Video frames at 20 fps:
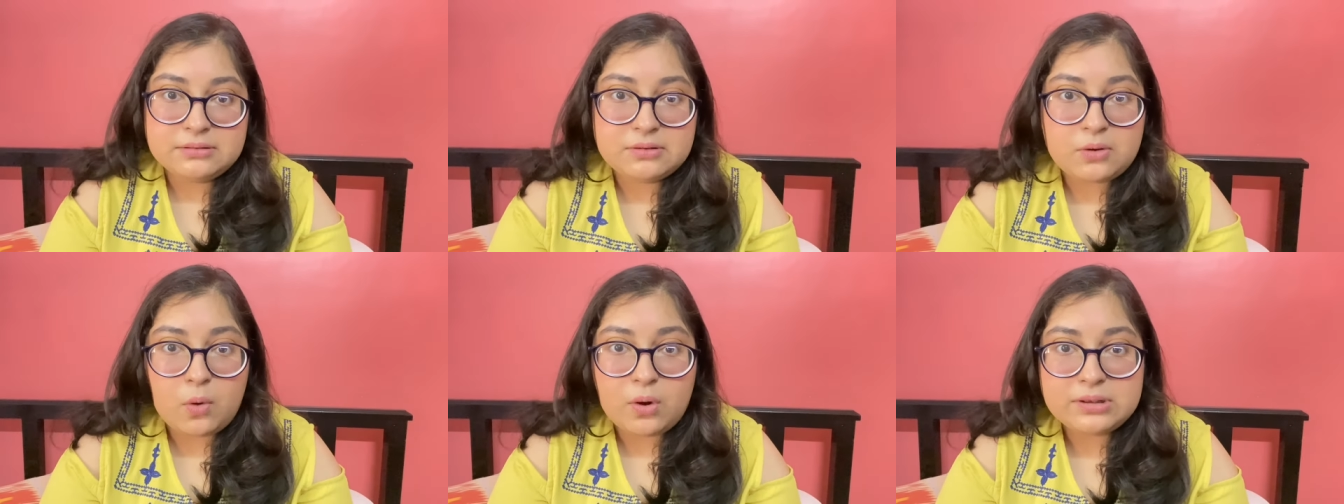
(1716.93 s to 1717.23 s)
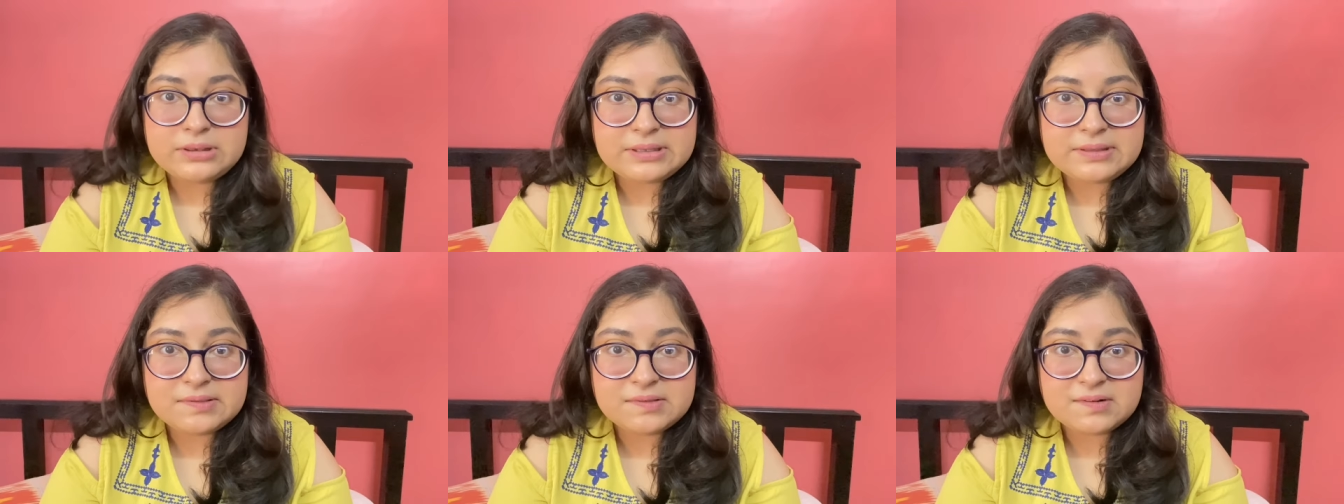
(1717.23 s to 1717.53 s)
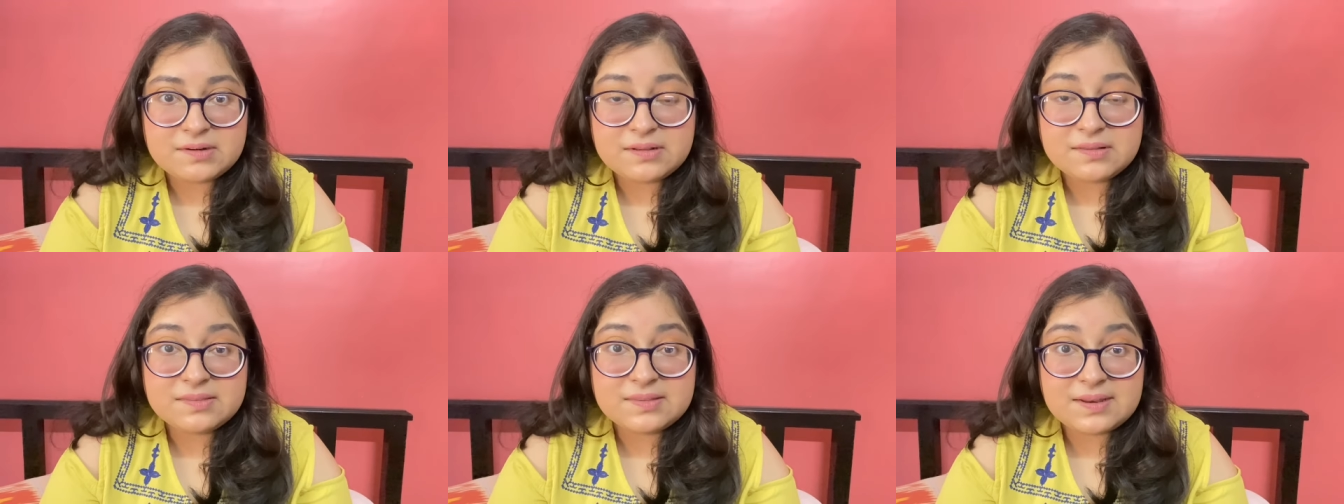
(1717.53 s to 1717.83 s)
All these
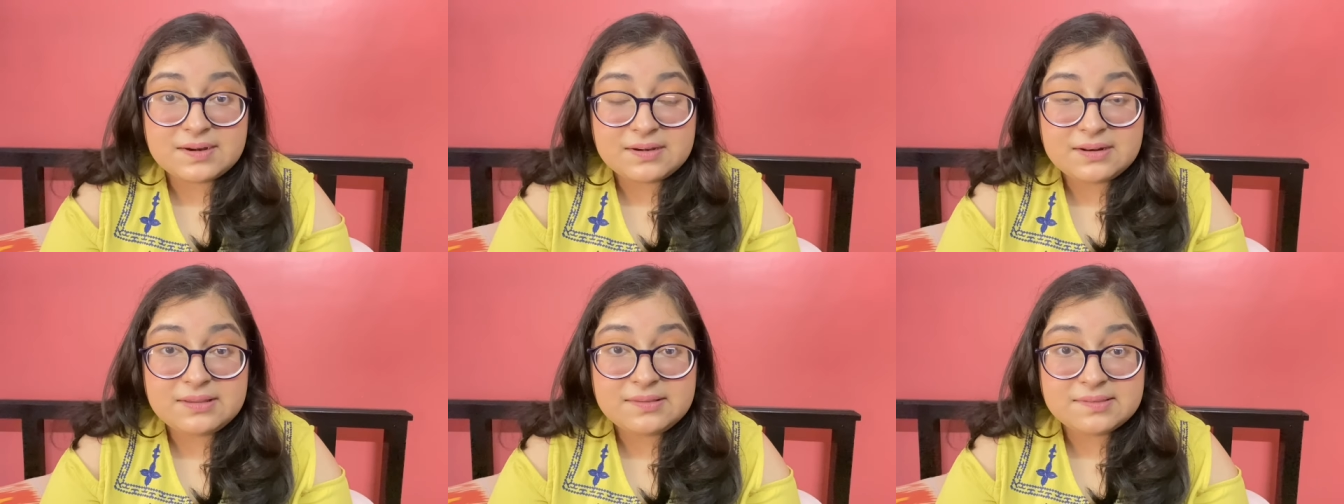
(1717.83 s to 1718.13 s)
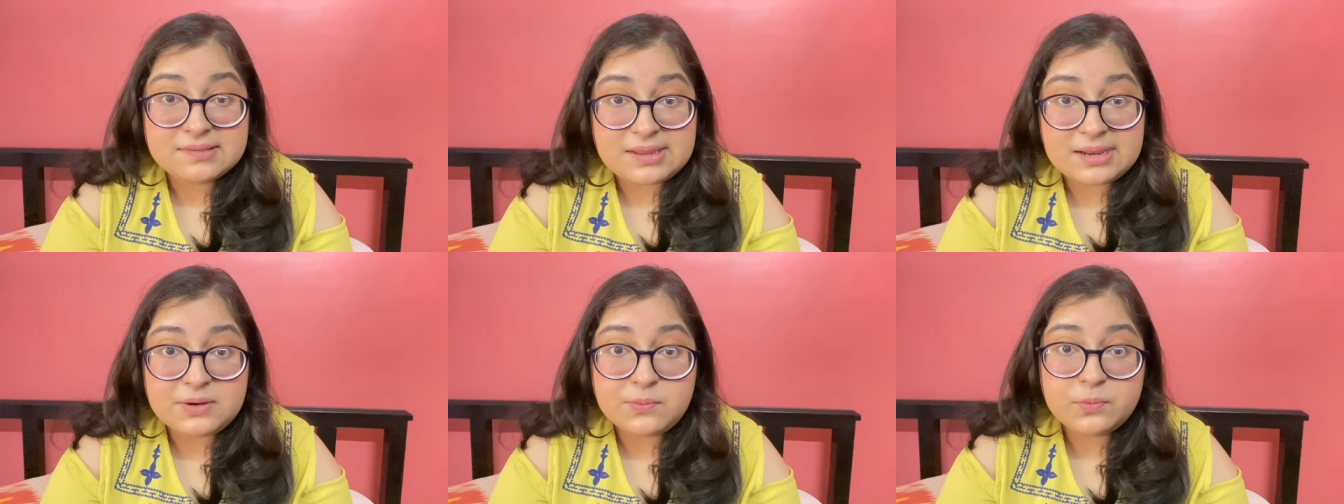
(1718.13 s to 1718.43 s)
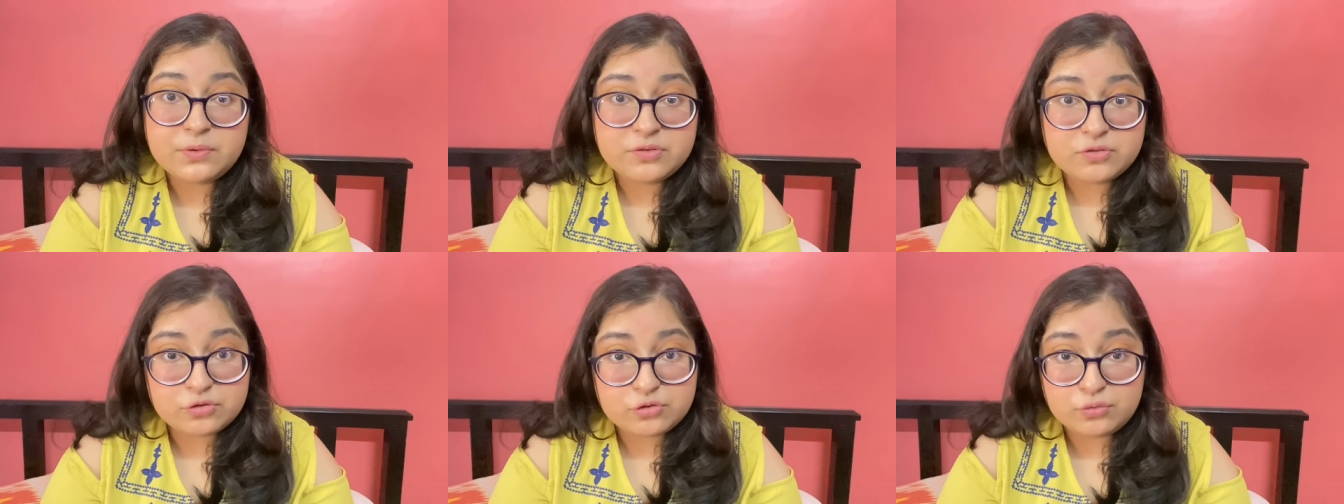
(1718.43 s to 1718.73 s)
things that he said
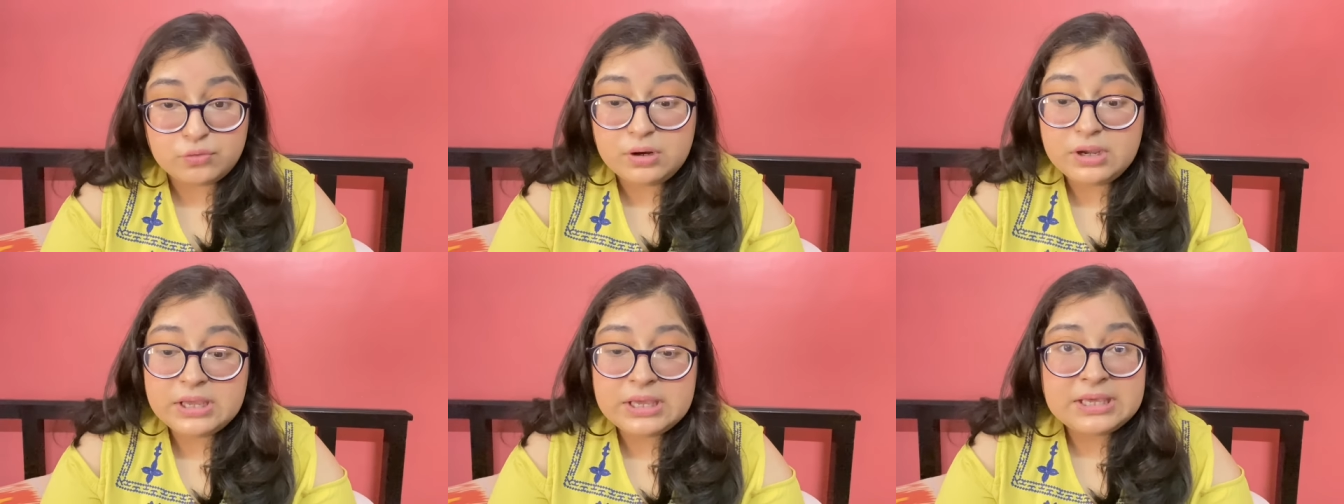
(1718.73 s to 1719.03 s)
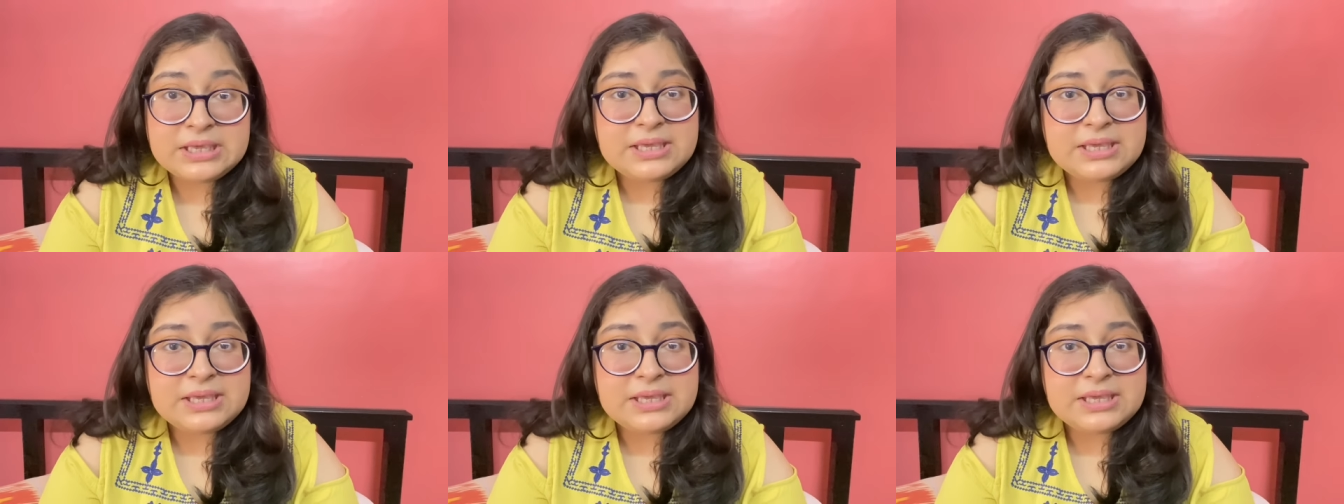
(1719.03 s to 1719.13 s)
was true.